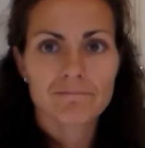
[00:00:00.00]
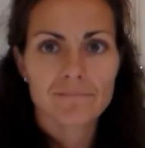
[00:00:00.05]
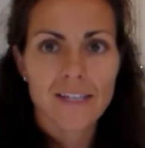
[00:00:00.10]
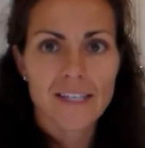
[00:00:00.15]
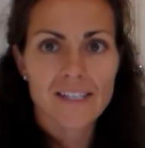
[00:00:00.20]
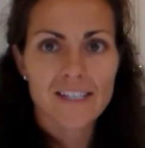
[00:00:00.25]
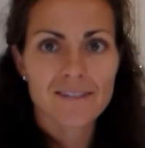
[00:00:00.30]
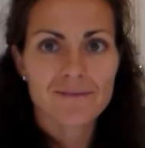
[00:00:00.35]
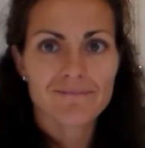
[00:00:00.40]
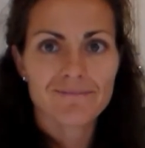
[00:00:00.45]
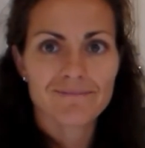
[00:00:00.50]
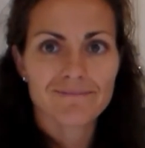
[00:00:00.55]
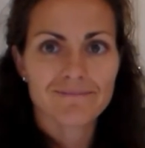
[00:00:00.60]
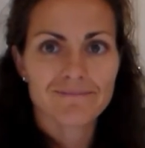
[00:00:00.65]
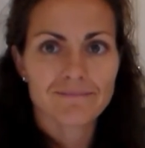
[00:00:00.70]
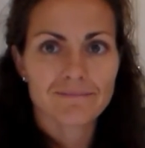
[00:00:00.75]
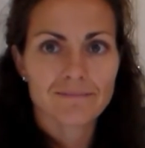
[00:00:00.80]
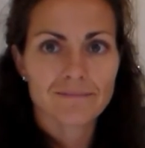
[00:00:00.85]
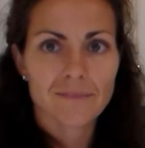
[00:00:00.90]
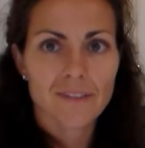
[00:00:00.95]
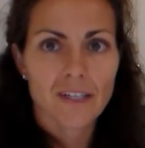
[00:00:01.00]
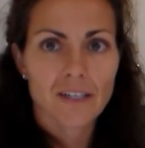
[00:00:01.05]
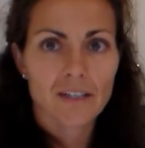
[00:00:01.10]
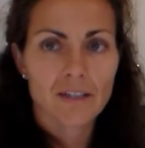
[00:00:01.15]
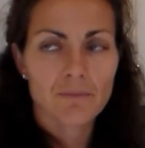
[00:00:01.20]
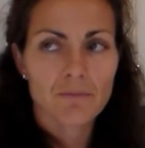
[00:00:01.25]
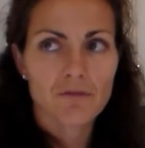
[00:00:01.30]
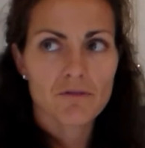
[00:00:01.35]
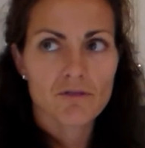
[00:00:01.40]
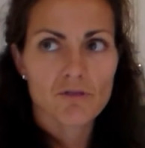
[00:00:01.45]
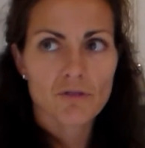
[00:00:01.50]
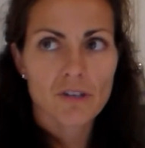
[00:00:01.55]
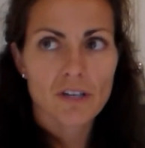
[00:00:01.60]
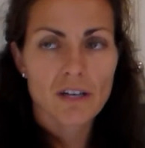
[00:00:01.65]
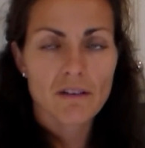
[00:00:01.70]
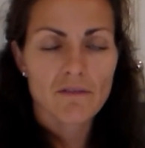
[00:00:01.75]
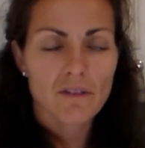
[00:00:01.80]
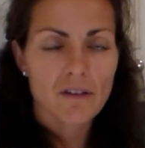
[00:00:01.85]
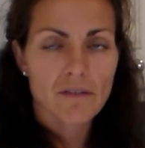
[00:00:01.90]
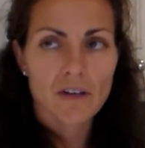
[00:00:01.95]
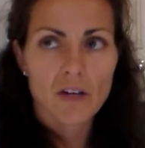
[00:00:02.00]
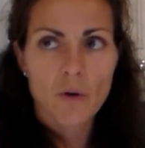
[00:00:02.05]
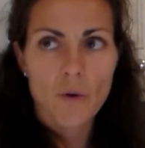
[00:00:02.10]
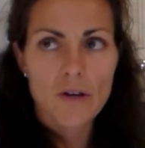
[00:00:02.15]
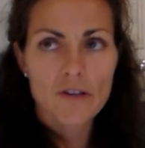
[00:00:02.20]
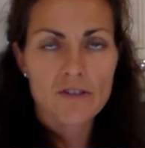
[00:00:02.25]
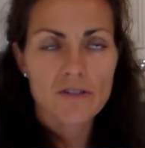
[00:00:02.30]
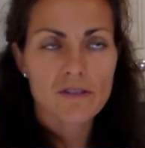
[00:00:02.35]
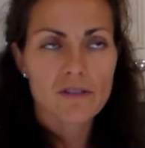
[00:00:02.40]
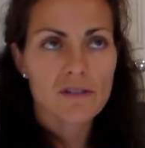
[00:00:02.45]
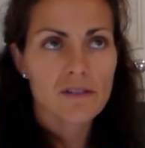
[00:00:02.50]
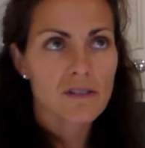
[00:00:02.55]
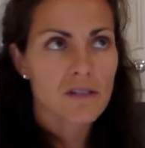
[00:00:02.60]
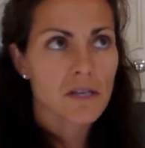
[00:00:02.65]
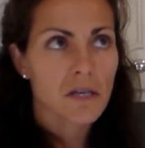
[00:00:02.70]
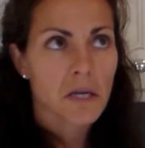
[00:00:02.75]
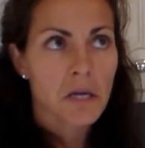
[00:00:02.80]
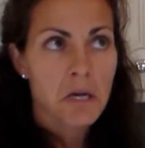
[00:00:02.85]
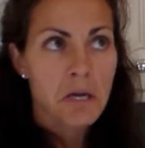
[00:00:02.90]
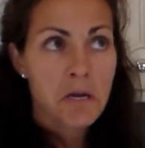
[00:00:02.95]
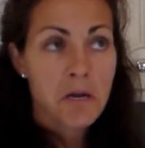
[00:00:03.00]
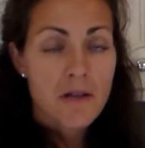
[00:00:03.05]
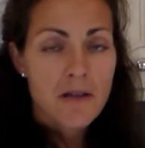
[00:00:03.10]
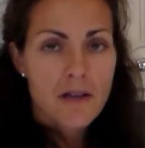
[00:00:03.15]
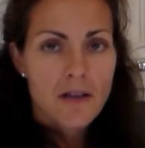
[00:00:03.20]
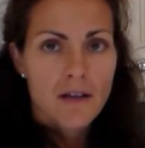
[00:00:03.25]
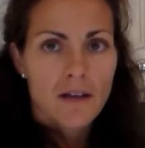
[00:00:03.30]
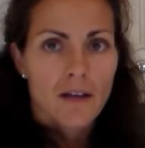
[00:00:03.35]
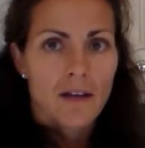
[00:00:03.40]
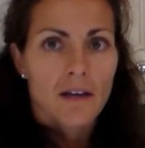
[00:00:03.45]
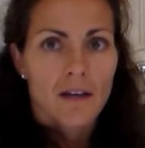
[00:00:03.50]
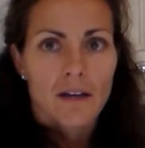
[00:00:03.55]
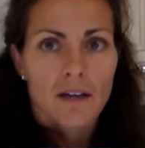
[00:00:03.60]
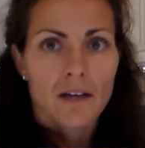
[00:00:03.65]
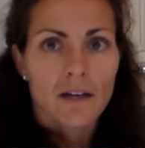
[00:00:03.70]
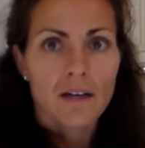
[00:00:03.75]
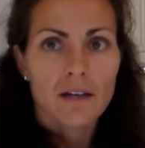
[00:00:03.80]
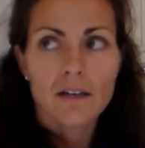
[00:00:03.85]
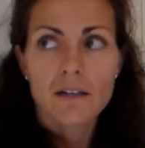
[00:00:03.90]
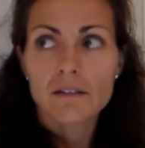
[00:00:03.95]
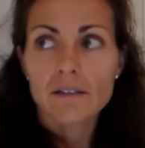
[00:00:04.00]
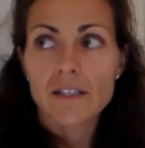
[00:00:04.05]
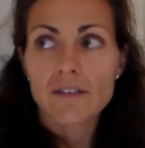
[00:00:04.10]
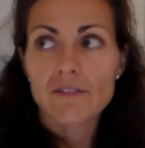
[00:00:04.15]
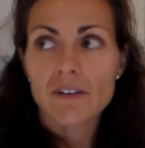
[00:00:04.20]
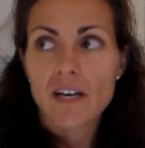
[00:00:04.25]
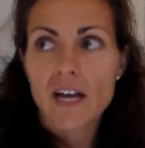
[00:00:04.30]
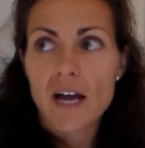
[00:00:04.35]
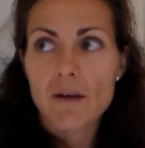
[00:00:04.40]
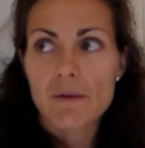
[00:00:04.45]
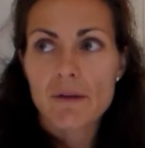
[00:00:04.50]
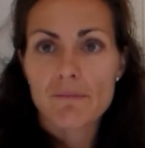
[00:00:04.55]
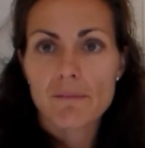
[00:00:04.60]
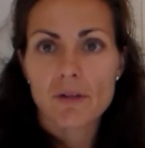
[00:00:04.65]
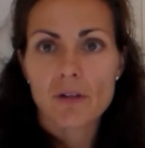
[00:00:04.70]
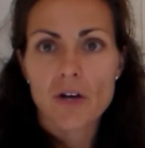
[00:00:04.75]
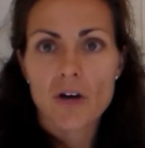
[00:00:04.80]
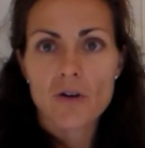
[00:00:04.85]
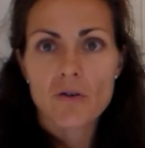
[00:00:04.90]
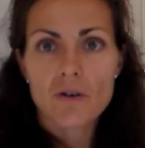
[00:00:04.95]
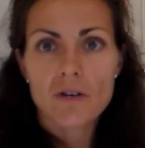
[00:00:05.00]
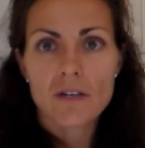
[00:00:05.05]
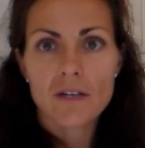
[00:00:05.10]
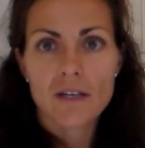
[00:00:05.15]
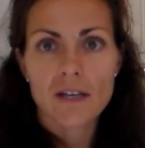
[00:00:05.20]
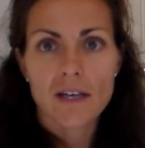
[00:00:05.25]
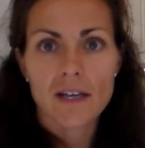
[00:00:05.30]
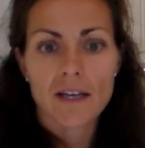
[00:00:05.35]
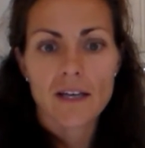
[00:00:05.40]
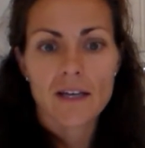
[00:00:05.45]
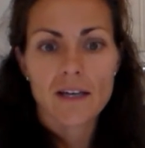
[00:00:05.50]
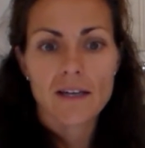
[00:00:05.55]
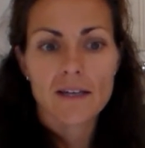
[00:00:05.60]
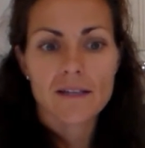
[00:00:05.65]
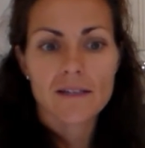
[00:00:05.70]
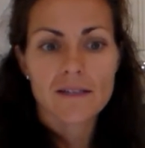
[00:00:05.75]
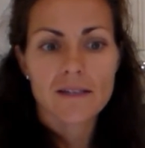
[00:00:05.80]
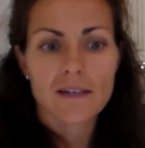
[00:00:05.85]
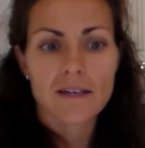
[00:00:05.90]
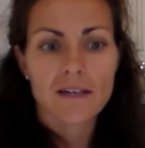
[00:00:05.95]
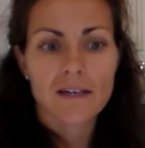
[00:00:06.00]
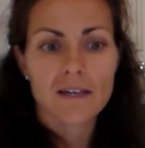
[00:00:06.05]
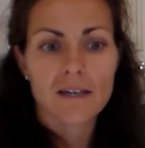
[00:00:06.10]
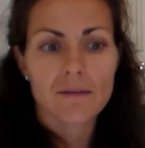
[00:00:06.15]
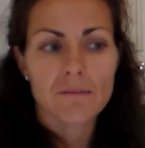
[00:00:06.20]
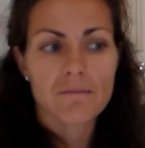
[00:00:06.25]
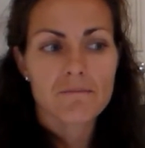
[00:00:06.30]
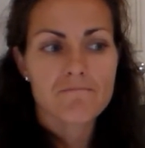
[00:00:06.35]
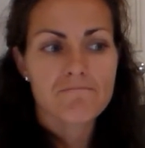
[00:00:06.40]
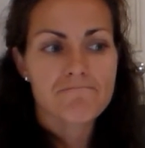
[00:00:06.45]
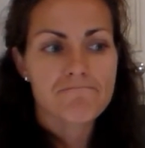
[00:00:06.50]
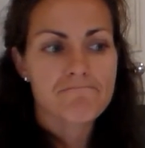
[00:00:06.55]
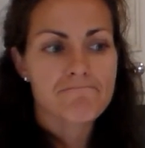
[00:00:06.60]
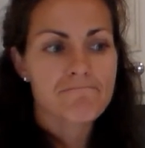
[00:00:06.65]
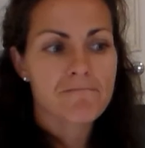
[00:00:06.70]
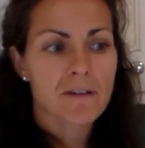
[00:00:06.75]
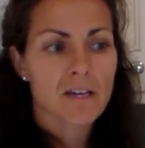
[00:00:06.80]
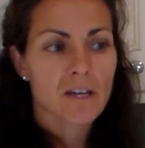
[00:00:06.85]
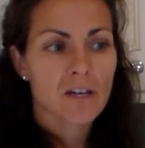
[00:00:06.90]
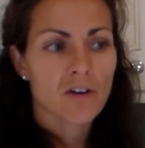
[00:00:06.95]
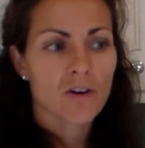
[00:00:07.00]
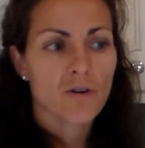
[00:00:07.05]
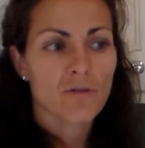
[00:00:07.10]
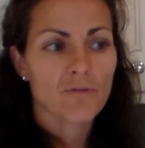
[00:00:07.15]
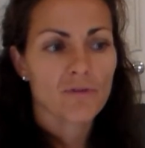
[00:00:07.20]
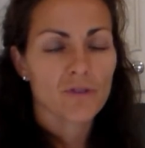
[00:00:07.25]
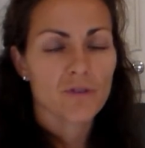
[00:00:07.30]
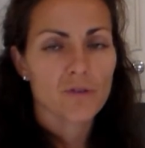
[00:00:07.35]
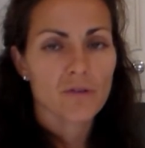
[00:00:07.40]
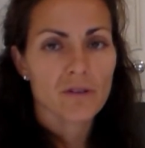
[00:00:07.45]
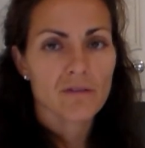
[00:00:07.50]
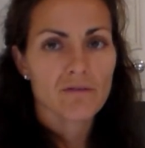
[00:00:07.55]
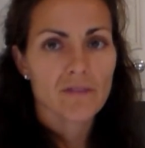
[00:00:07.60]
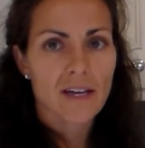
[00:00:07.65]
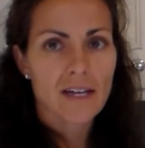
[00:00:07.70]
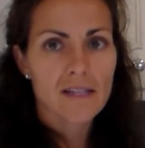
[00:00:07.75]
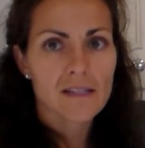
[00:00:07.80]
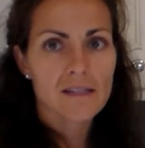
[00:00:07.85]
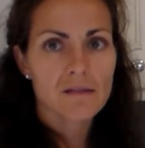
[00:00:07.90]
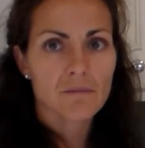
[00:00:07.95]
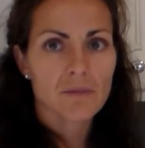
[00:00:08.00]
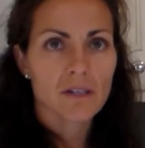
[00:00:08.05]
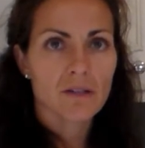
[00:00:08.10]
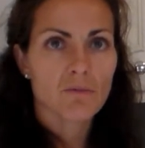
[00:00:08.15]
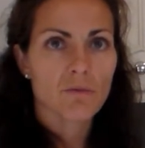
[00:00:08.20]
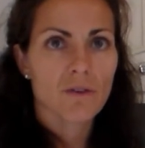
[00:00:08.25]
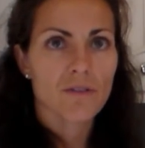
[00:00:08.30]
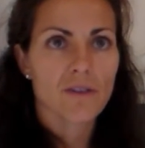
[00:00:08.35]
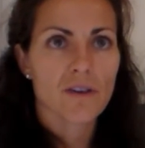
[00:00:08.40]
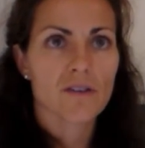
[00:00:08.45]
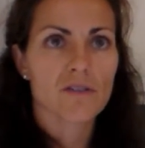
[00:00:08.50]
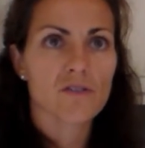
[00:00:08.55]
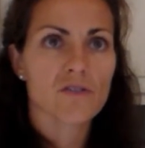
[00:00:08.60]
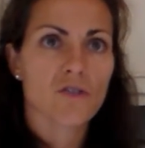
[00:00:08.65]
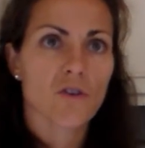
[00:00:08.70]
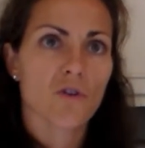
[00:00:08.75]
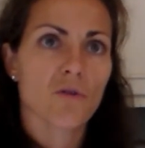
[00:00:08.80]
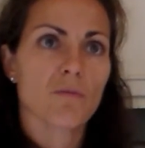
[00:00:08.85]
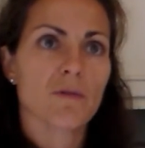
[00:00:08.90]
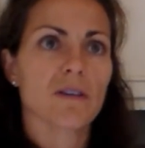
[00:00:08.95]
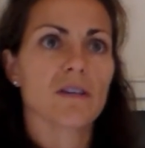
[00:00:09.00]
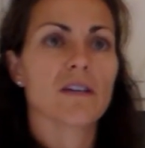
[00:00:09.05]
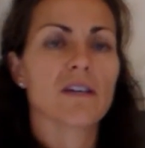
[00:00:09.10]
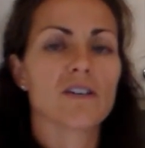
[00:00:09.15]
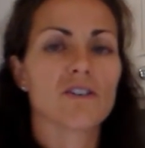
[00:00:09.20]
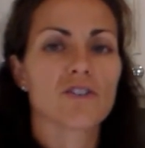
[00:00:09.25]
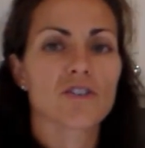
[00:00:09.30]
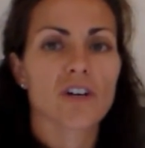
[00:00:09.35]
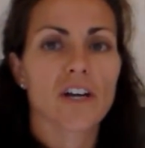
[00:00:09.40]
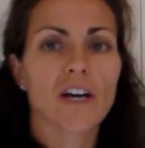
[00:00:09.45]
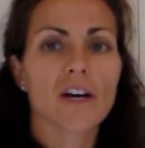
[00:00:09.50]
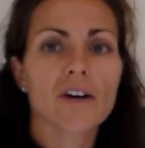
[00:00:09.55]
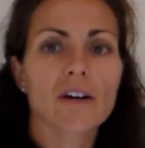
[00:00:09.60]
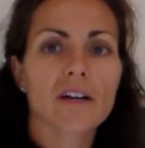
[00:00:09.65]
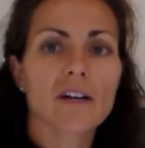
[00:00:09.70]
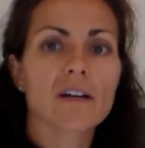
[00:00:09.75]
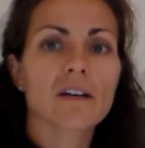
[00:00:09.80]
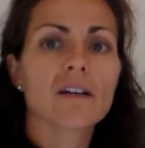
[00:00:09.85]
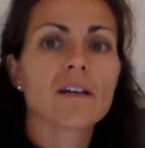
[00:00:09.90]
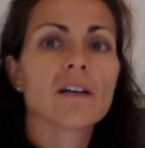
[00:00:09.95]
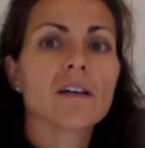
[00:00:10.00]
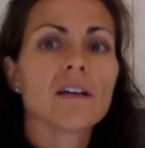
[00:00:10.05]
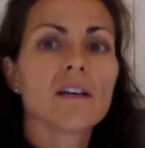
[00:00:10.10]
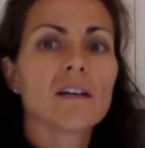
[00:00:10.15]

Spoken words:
That's it. I hope you enjoyed it. If you have any questions, leave a comment below, and hopefully you can find somebody with a SCOBY in your area.